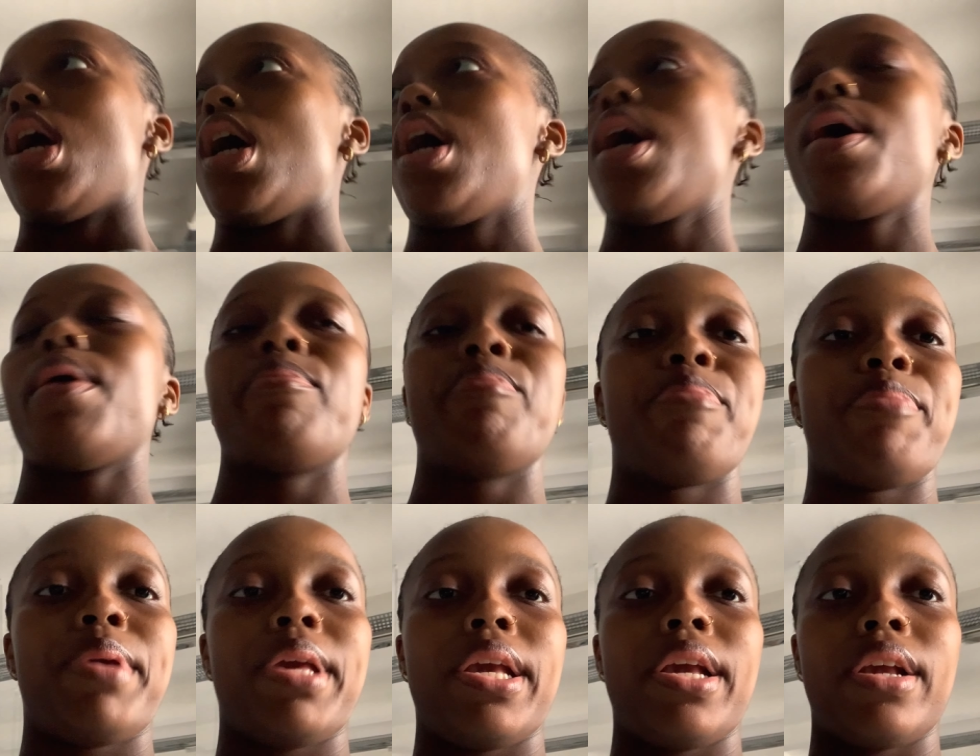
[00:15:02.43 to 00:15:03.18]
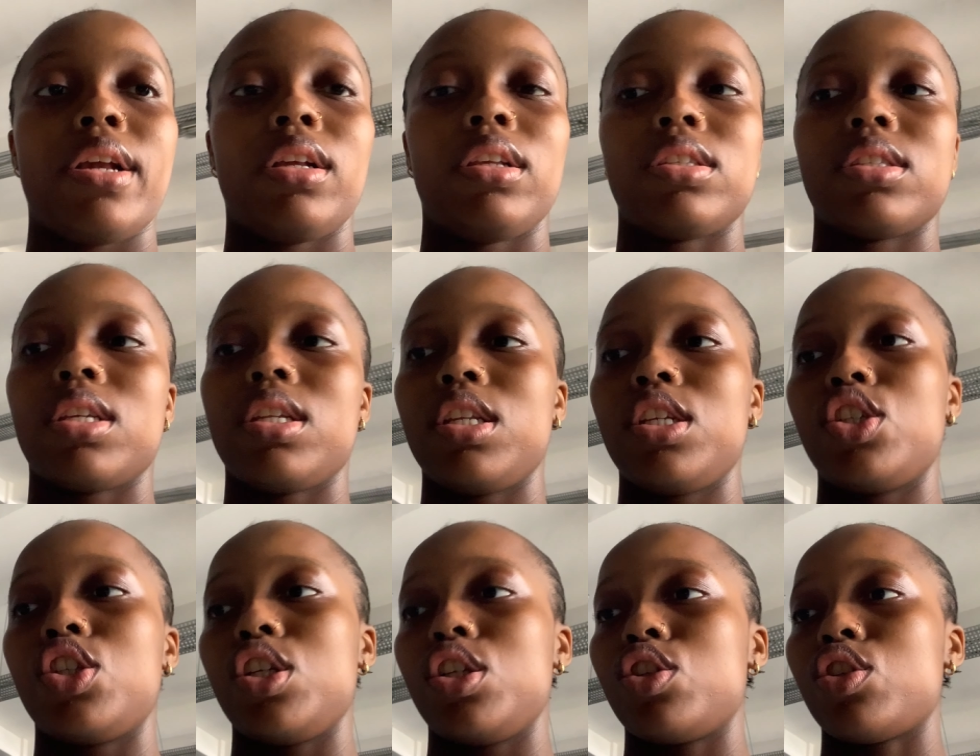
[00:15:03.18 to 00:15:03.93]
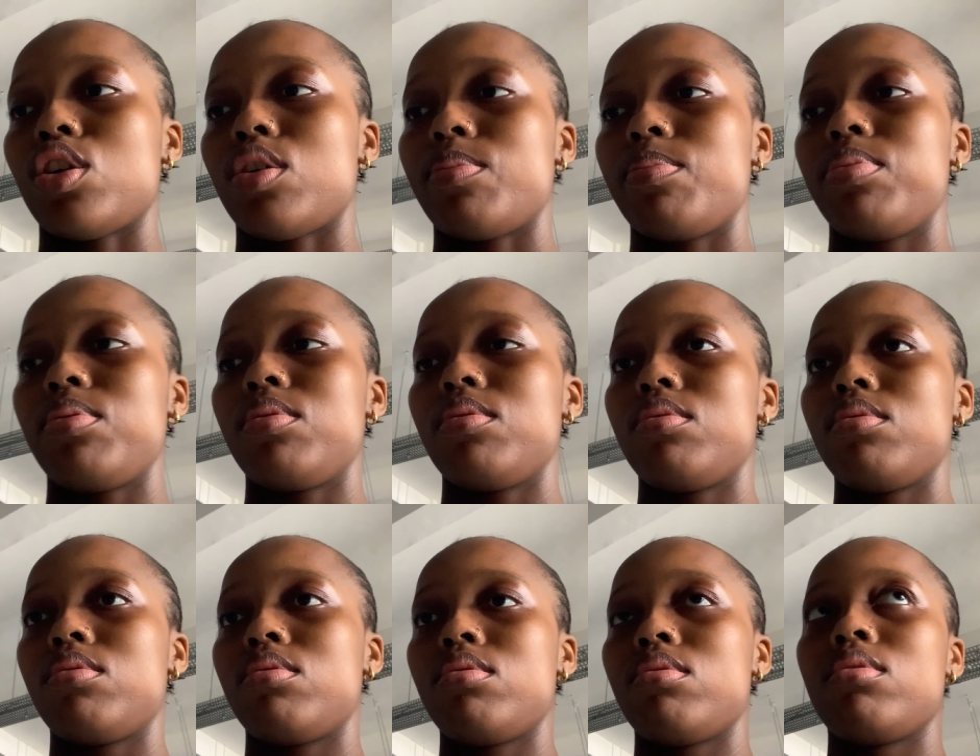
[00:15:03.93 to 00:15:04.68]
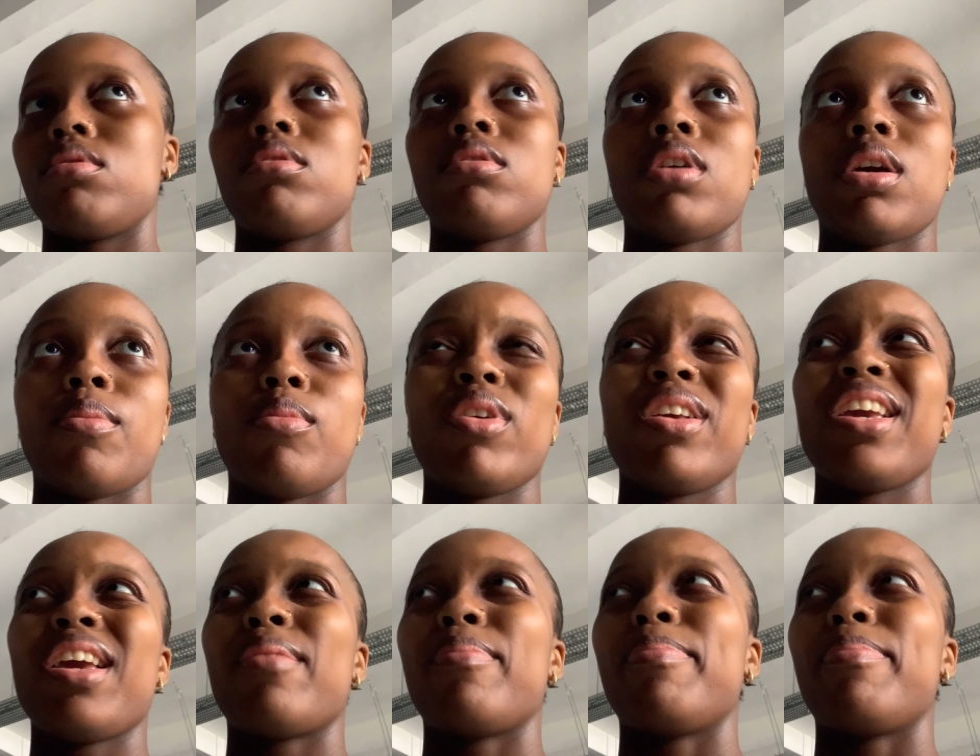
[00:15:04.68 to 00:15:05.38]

a big skinny jean shop. Like I'm looking at